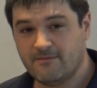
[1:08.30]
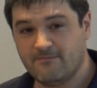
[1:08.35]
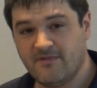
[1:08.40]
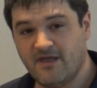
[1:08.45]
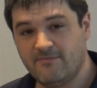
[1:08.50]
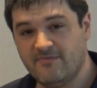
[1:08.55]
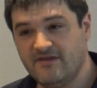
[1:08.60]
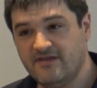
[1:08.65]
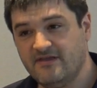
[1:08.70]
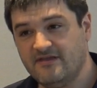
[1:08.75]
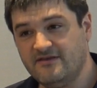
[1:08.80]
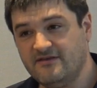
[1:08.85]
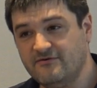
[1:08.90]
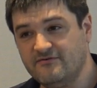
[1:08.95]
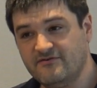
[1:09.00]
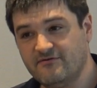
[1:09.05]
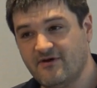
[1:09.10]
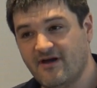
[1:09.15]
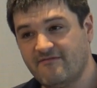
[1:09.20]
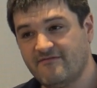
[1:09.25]
Maybe you
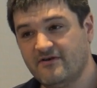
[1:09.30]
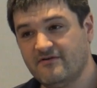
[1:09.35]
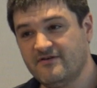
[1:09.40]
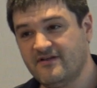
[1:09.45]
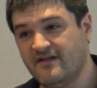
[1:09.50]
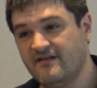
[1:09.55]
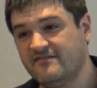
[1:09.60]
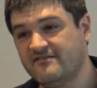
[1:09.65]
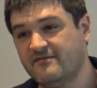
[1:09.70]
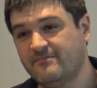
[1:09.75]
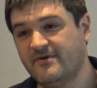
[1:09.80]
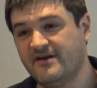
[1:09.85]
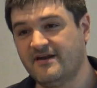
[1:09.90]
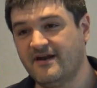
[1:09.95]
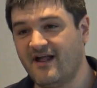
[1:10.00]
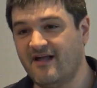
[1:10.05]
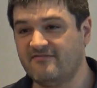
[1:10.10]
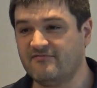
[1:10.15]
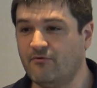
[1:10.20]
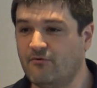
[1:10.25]
do have your disk, but it
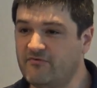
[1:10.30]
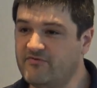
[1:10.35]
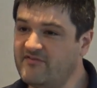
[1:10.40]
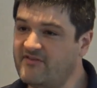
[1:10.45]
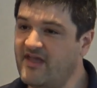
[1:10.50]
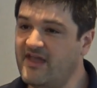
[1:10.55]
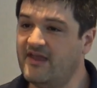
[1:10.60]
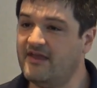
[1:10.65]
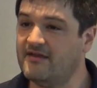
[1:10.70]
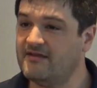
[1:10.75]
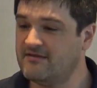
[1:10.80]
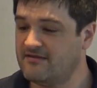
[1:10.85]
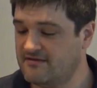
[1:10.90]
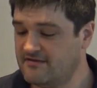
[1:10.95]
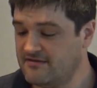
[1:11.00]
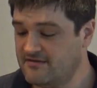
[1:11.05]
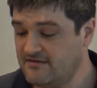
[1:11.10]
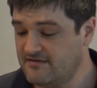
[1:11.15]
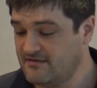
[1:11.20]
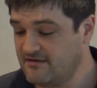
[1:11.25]
has old state.
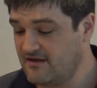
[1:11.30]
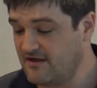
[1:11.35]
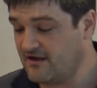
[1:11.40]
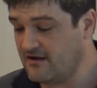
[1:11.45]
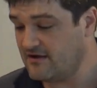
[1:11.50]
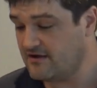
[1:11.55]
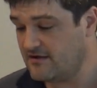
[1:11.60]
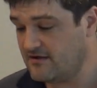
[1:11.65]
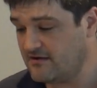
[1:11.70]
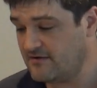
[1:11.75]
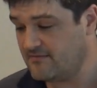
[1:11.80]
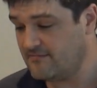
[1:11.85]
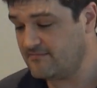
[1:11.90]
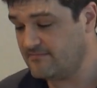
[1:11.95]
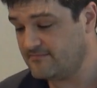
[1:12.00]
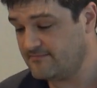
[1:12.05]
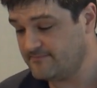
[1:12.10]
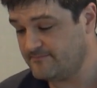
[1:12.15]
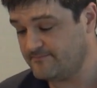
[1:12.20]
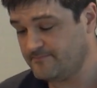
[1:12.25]
You
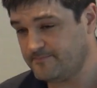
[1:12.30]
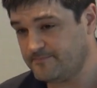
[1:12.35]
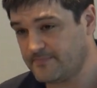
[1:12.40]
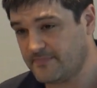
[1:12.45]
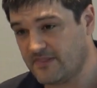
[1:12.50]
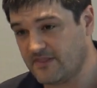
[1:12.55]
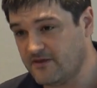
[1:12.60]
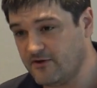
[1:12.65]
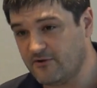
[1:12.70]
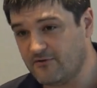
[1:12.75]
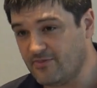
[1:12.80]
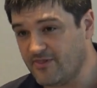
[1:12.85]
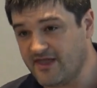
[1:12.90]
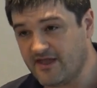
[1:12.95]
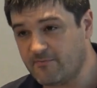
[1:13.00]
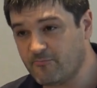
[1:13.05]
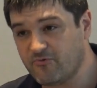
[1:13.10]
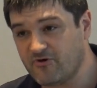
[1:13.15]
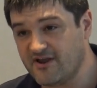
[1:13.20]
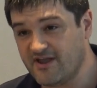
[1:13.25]

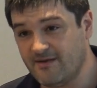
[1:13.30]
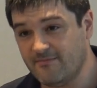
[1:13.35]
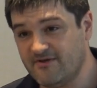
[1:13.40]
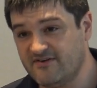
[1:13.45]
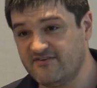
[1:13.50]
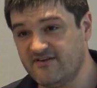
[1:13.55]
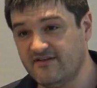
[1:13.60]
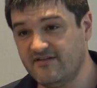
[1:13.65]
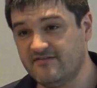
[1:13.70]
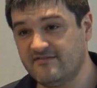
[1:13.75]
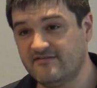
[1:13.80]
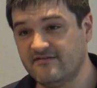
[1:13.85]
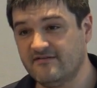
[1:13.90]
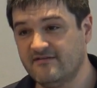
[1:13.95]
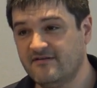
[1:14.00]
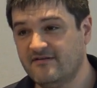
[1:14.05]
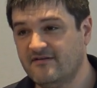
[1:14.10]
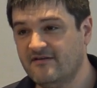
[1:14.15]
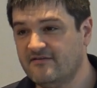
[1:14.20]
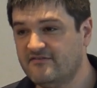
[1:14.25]
leak pre-images.
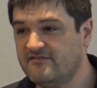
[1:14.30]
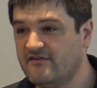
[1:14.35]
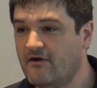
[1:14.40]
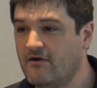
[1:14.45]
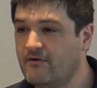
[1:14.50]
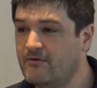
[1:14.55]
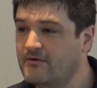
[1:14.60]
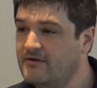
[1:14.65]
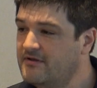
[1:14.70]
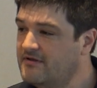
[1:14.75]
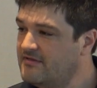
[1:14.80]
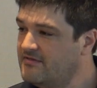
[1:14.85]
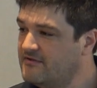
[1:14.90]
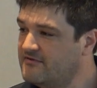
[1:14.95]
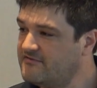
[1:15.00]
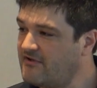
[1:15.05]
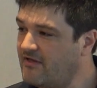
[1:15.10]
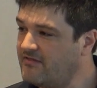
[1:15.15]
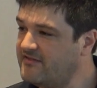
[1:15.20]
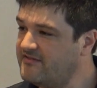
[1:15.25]
So
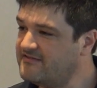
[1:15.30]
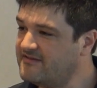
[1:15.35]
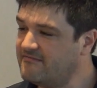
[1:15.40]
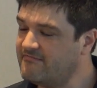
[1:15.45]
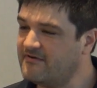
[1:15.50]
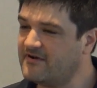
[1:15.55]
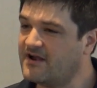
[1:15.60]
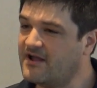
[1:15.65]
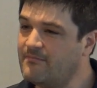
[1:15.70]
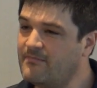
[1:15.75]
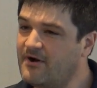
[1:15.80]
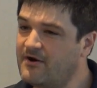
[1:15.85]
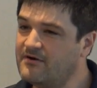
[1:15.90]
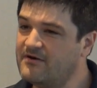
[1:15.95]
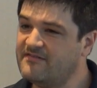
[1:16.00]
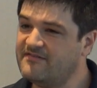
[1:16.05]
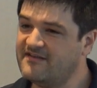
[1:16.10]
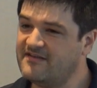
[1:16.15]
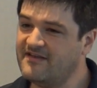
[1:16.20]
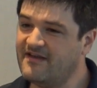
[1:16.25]
there's all these different
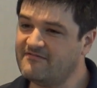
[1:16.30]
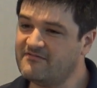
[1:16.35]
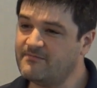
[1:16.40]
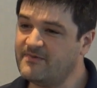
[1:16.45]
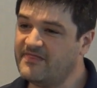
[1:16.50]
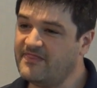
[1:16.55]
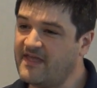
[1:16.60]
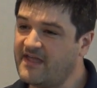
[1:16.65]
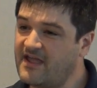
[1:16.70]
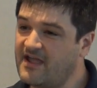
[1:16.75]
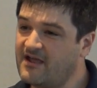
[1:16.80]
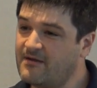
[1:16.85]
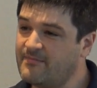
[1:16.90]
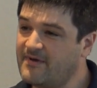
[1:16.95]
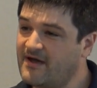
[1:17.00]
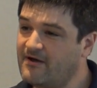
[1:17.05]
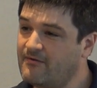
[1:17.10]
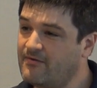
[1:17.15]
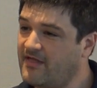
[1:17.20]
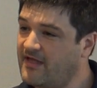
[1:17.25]
components that you have to be thinking
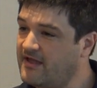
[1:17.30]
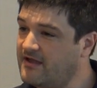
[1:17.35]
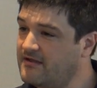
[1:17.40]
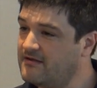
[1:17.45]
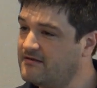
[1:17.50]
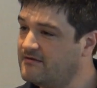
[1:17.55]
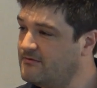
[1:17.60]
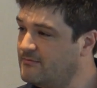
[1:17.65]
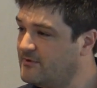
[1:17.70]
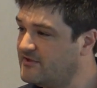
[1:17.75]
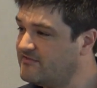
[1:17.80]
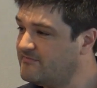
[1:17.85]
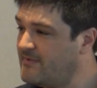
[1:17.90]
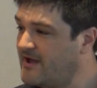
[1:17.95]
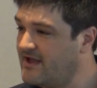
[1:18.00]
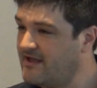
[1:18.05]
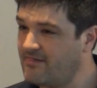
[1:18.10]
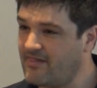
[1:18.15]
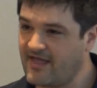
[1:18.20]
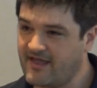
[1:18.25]
about, like, what's
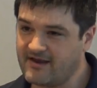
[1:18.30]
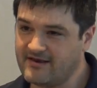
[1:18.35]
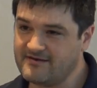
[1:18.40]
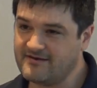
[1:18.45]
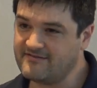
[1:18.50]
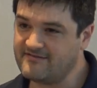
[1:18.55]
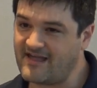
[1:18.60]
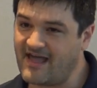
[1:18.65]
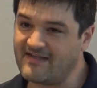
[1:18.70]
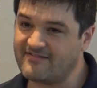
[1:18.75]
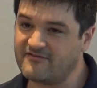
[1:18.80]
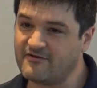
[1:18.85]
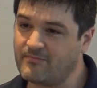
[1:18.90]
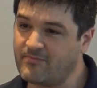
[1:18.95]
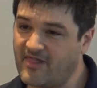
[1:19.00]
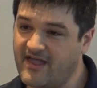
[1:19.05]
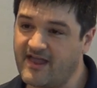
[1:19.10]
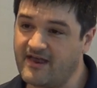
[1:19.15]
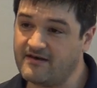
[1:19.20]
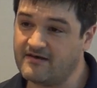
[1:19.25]
my disaster
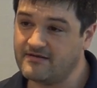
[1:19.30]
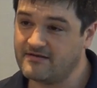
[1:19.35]
plan?